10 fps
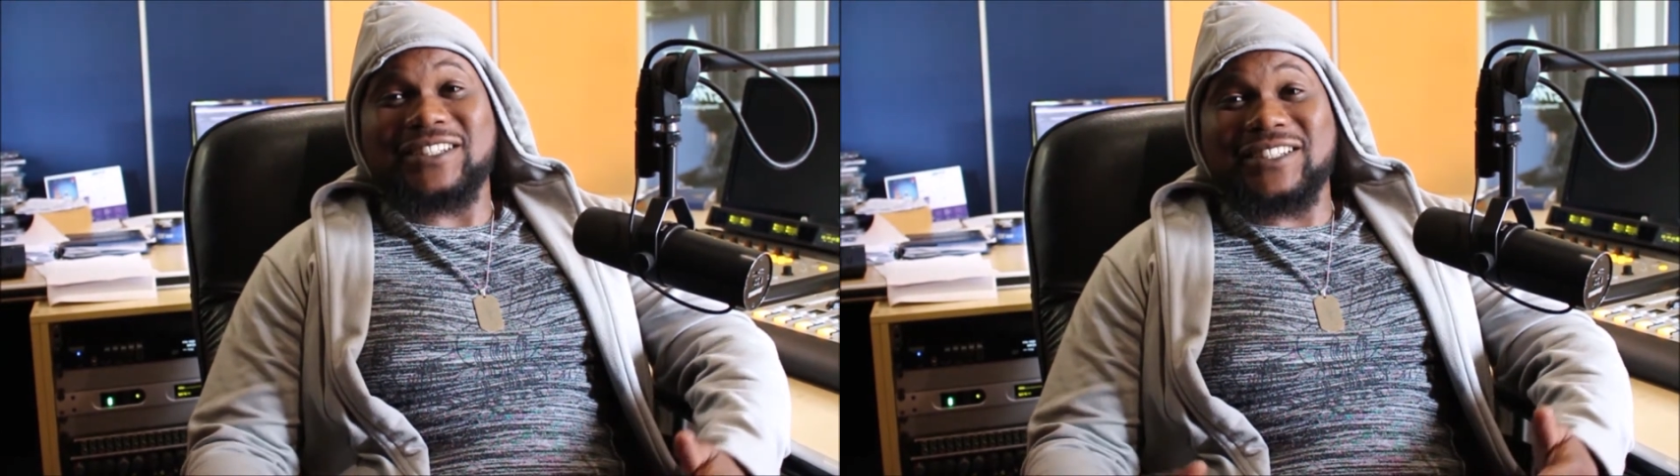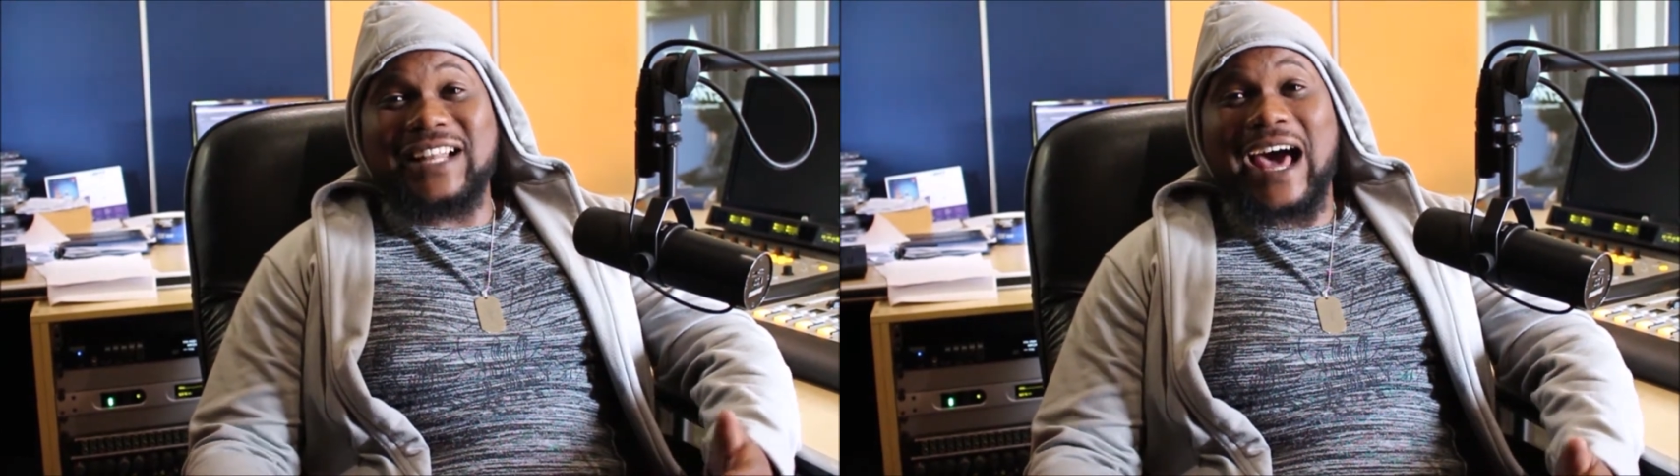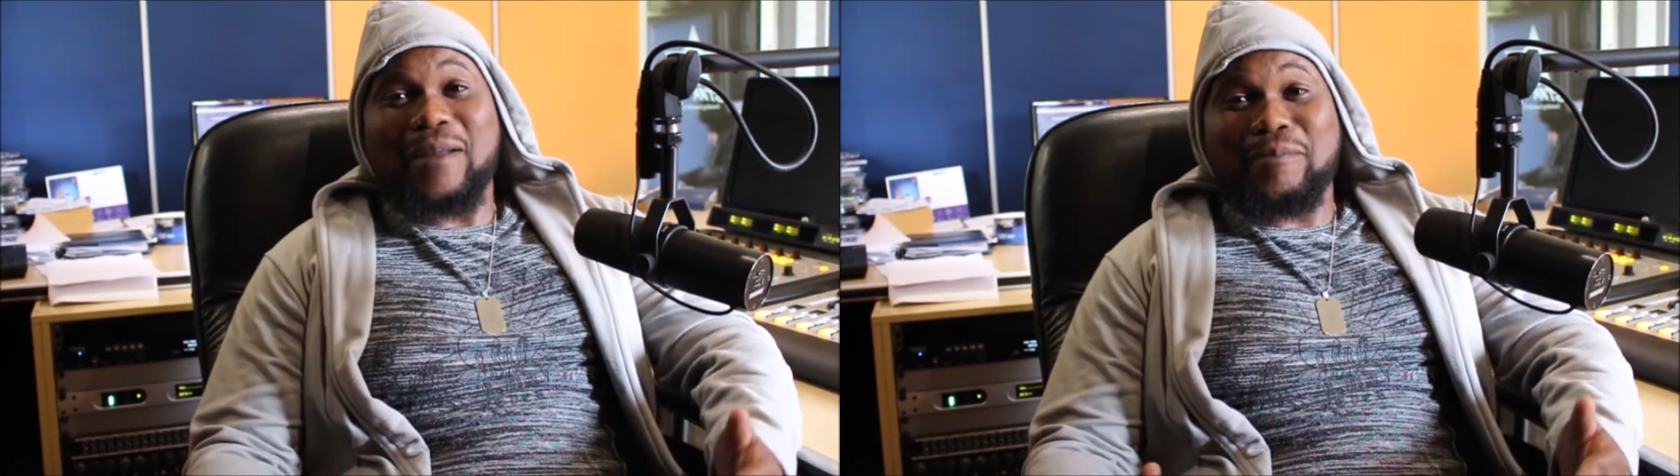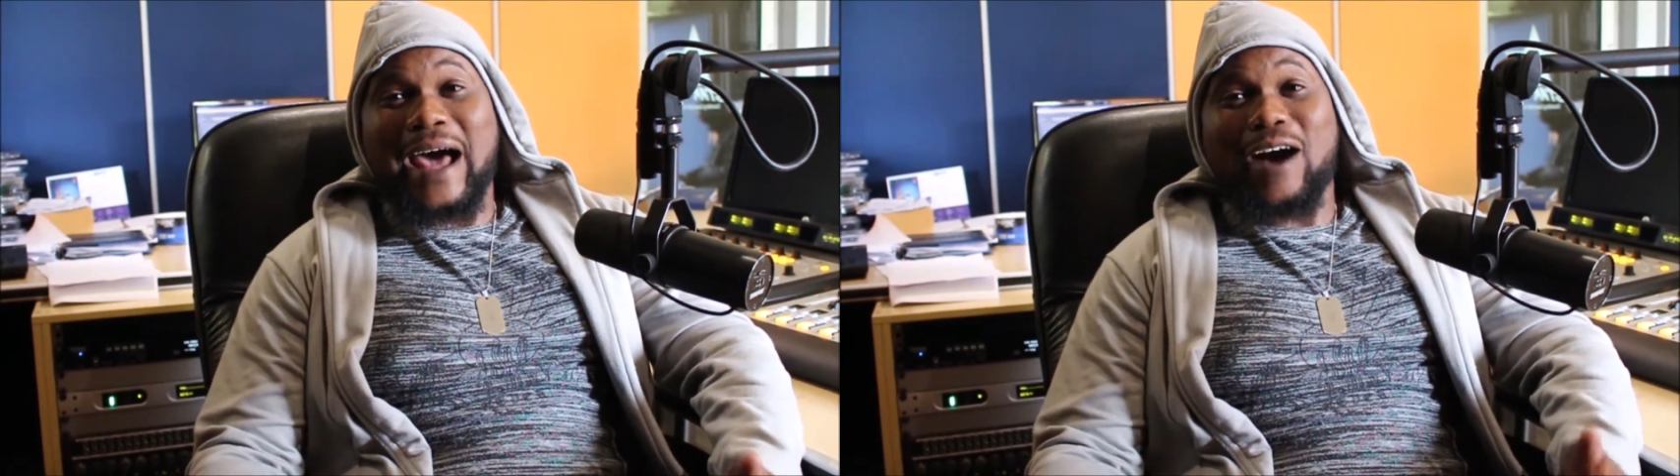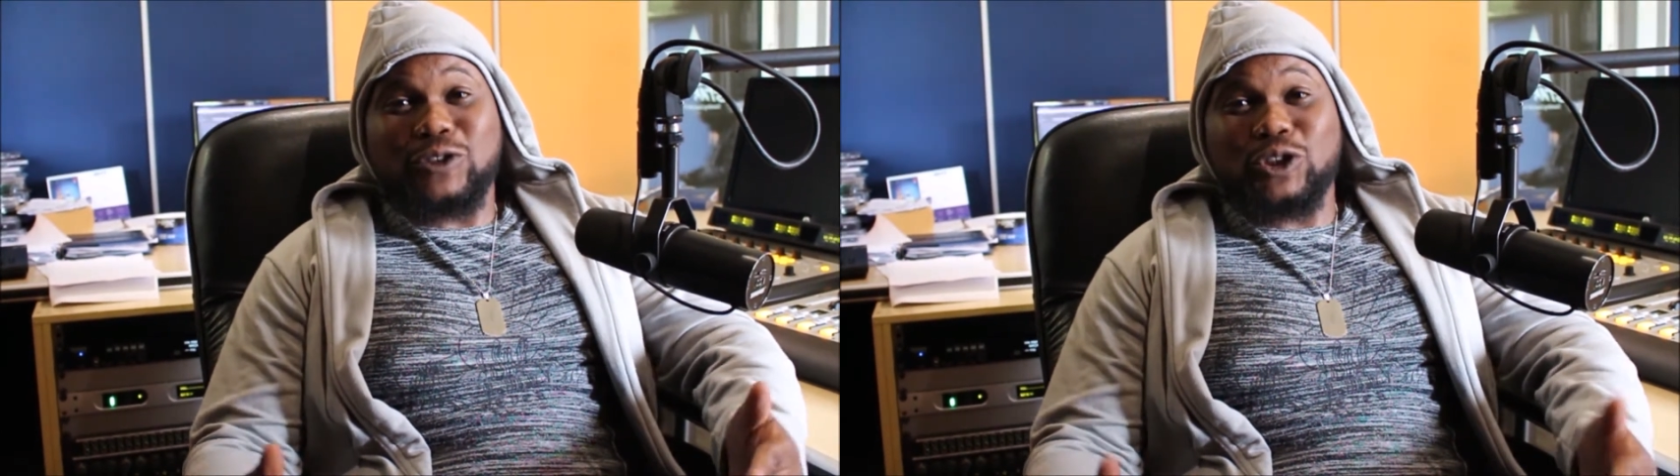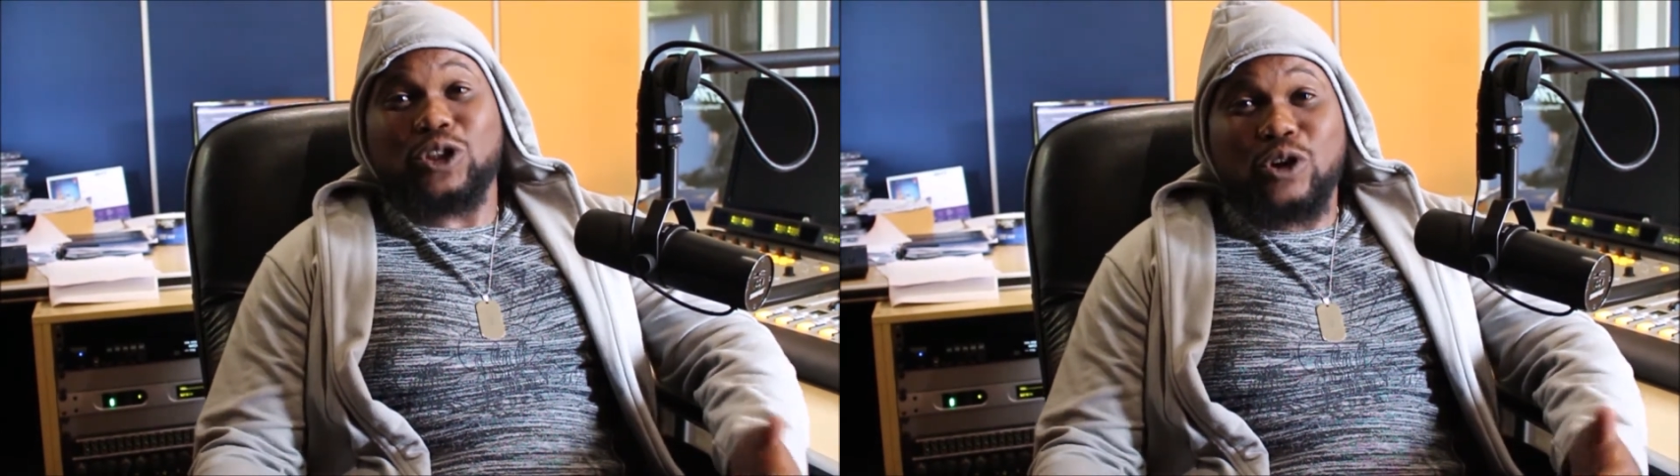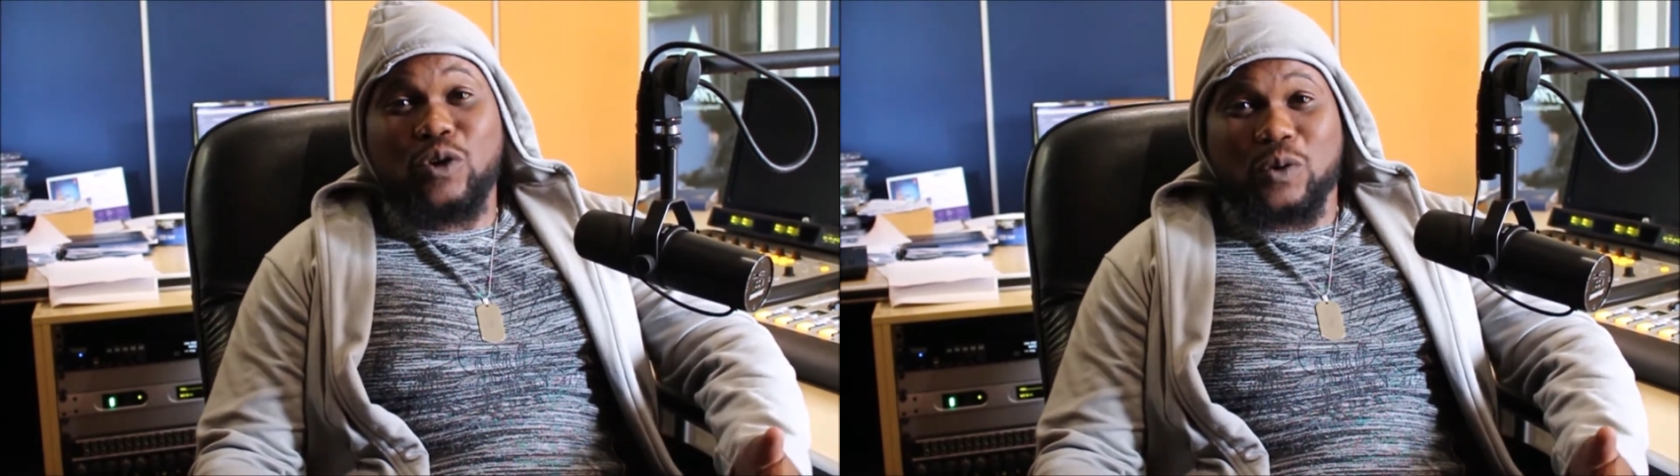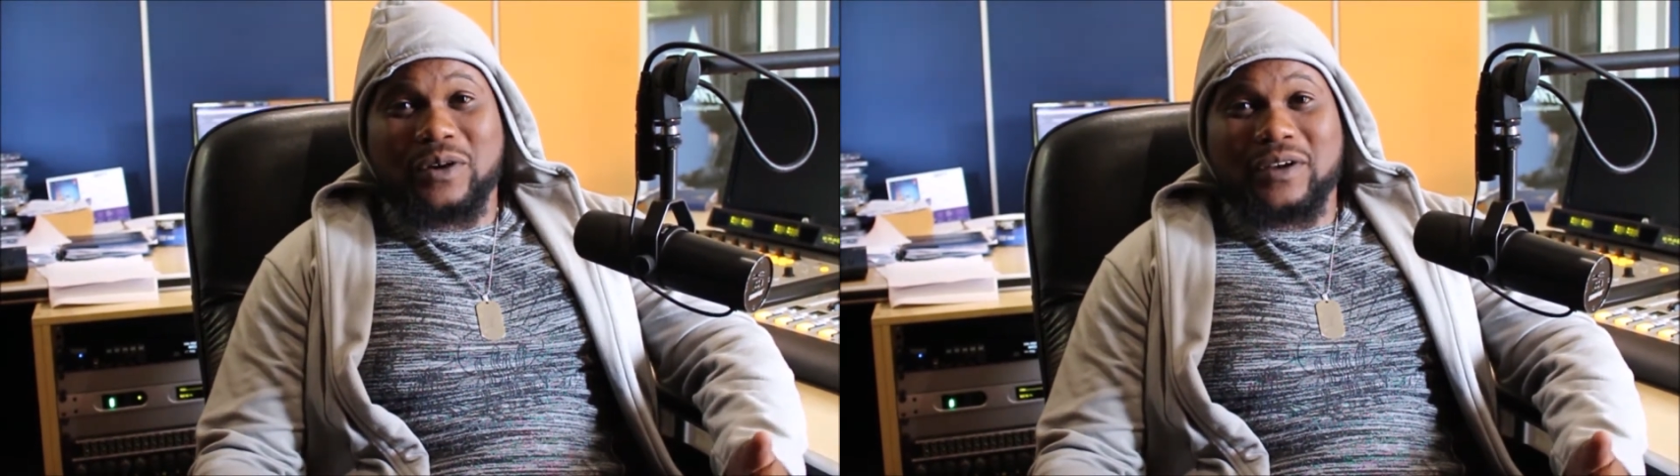is not about you.